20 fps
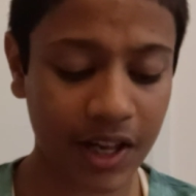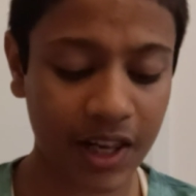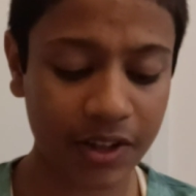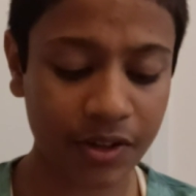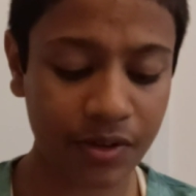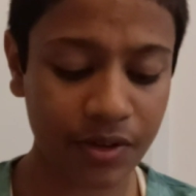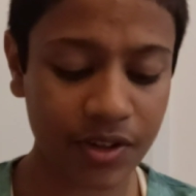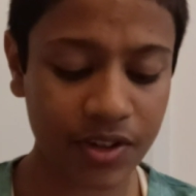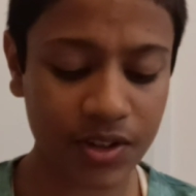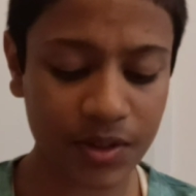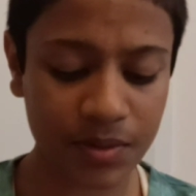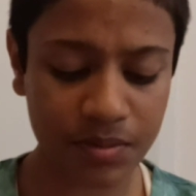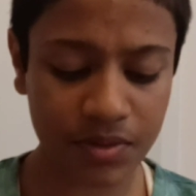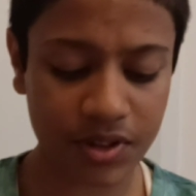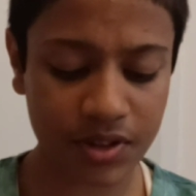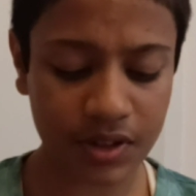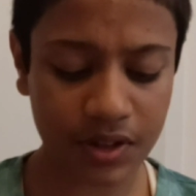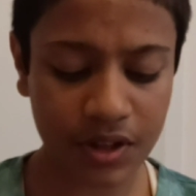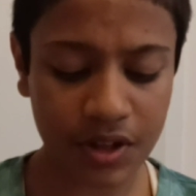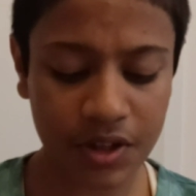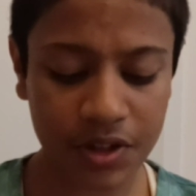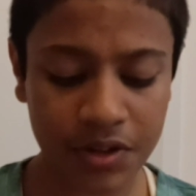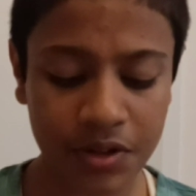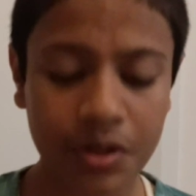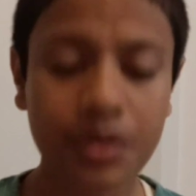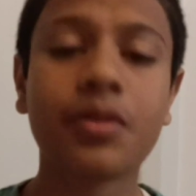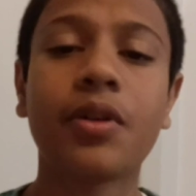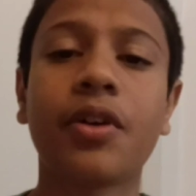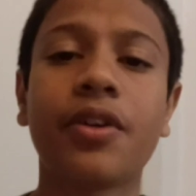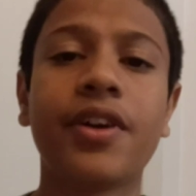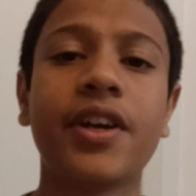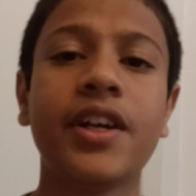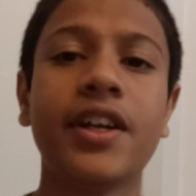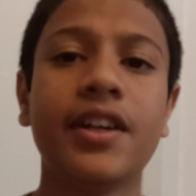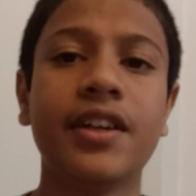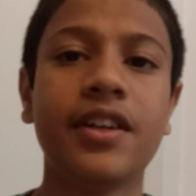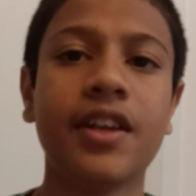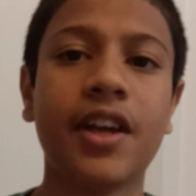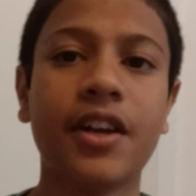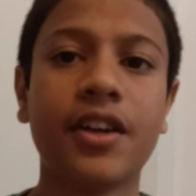algorithms to query
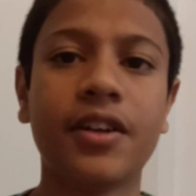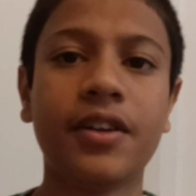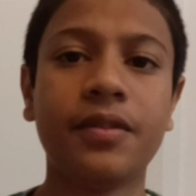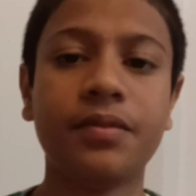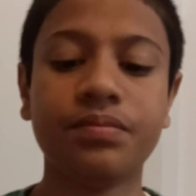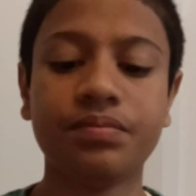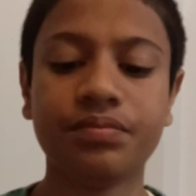data.